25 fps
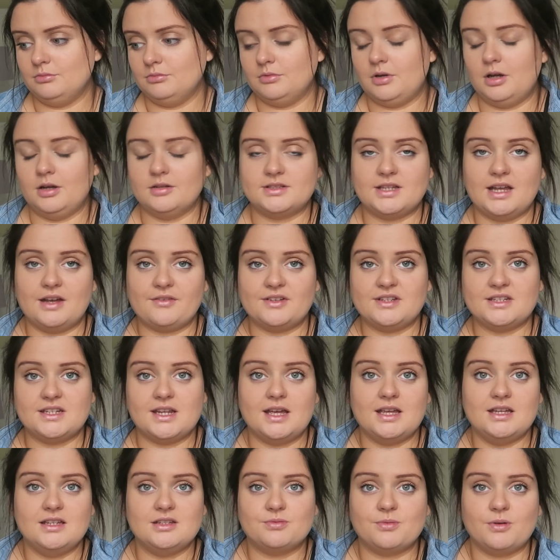was having
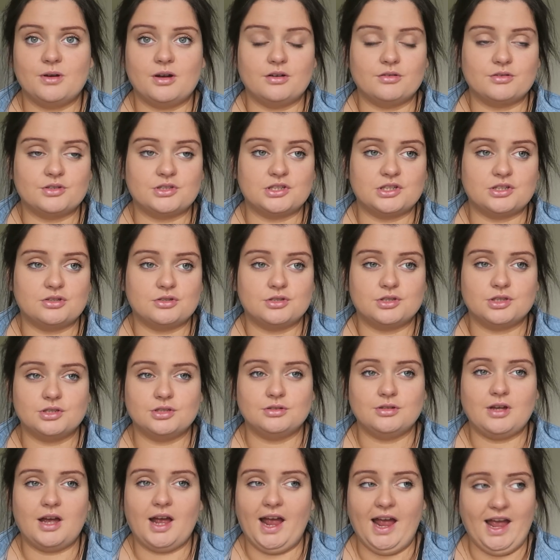days where I was just
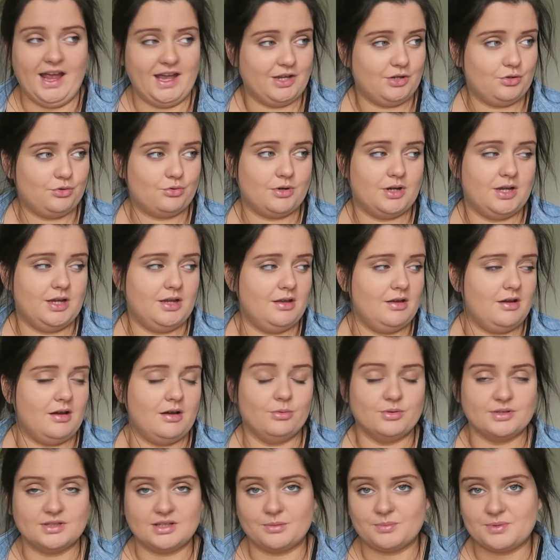angry, I
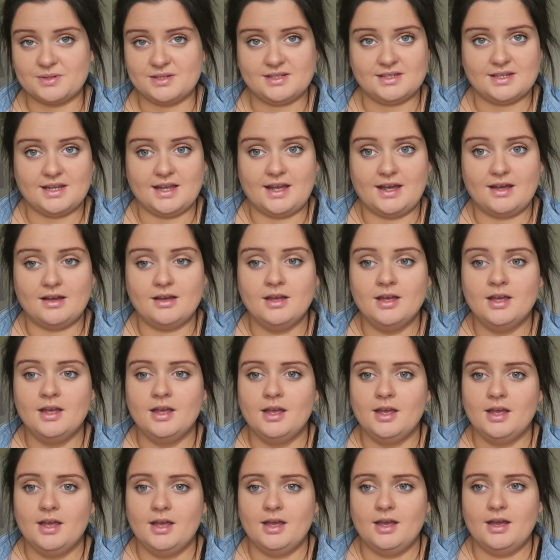was upset,
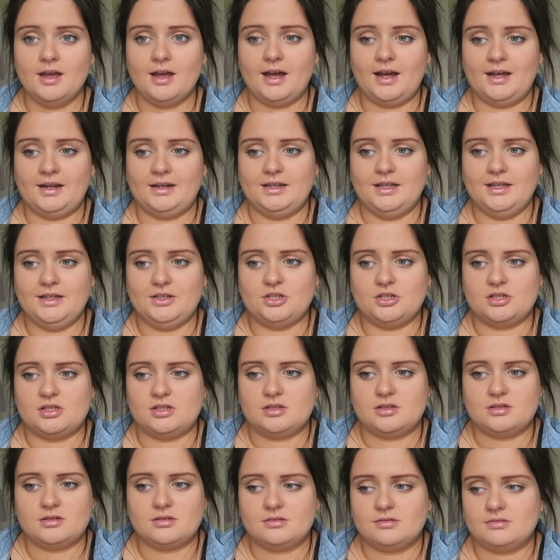and he
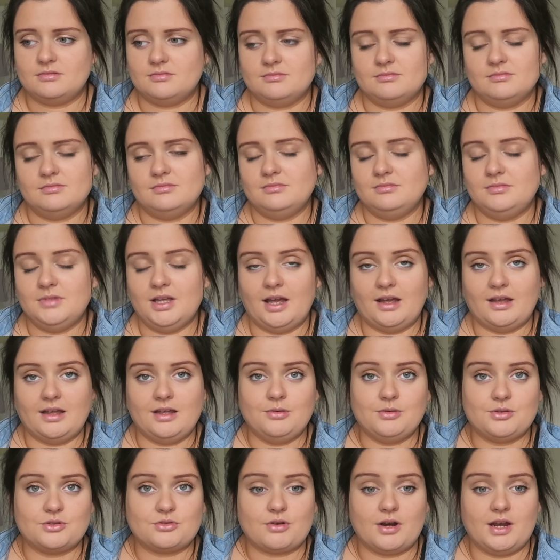just, yeah,
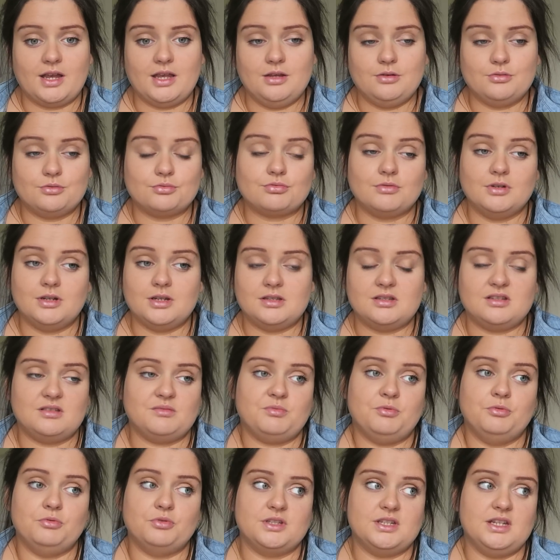he was great. He was really
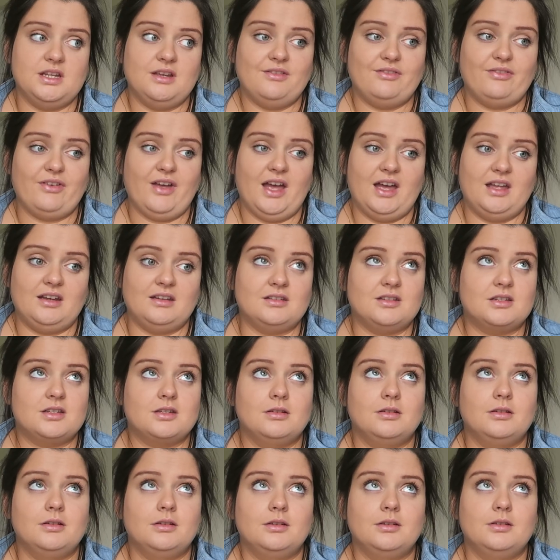supportive, and
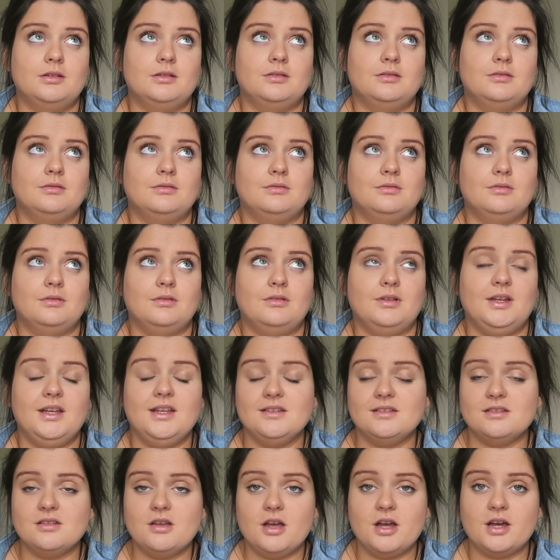it
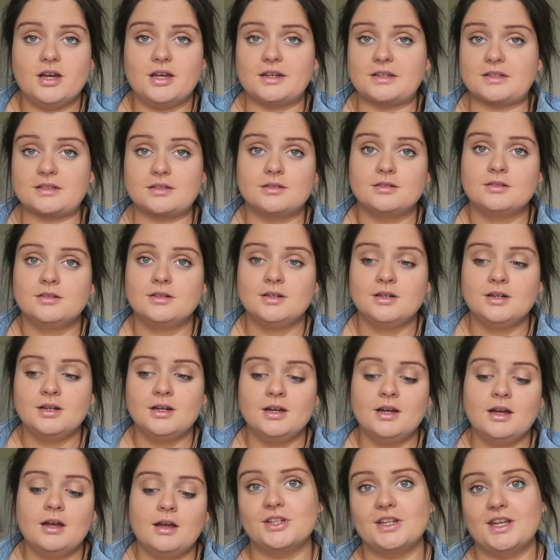is hard.
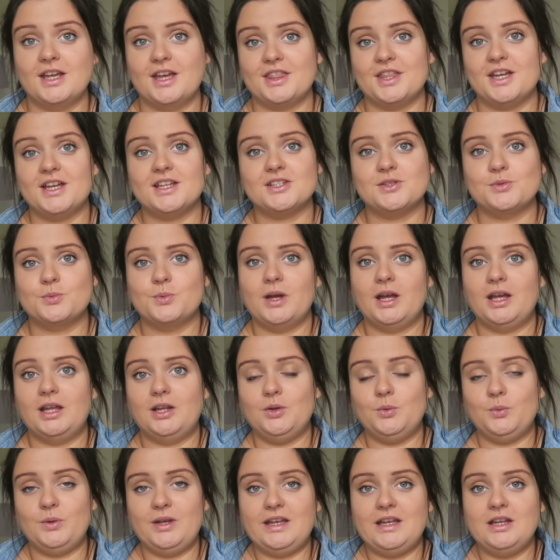So yeah, that's
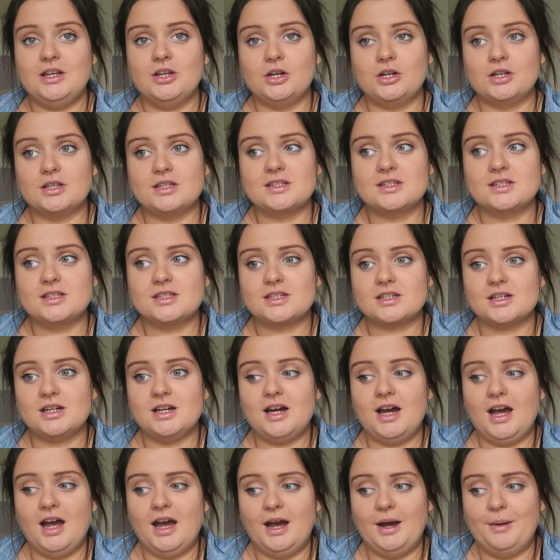when we lost
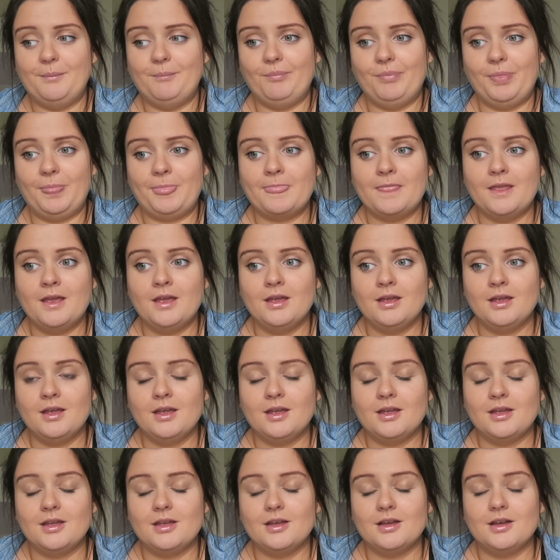our
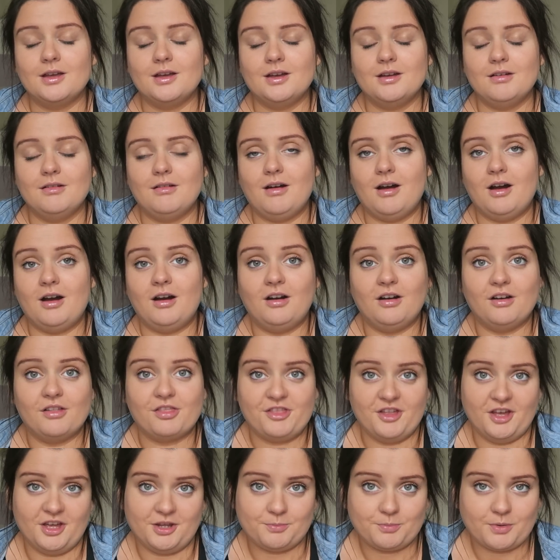
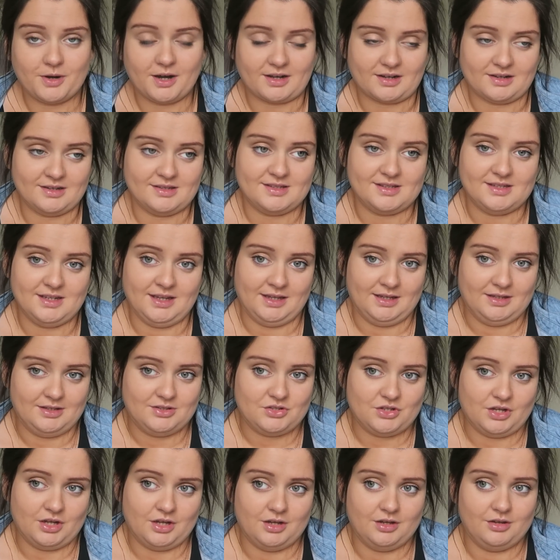3rd pregnancy.
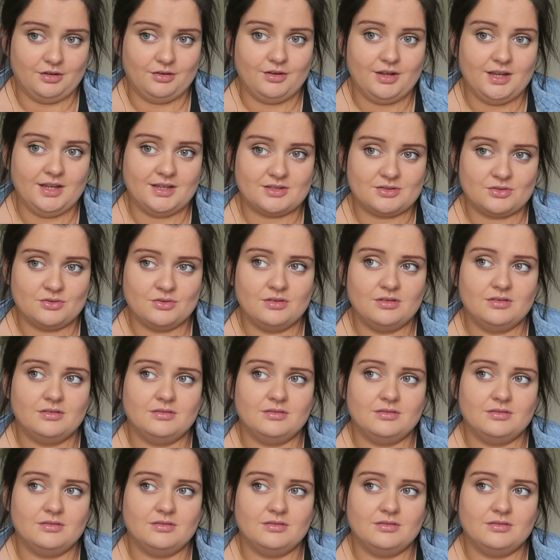So it's